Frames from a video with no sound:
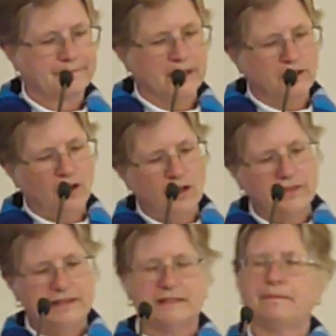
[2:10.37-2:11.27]
And all
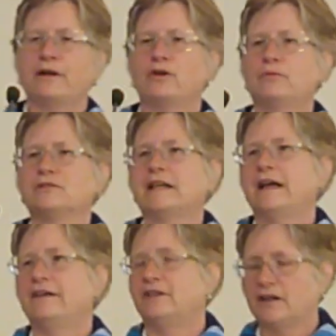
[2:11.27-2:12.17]
these parables
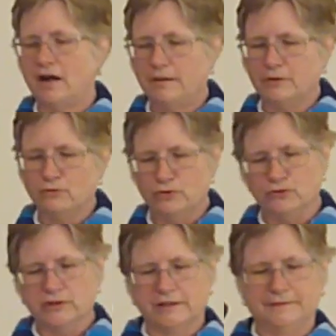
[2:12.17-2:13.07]
have a common root,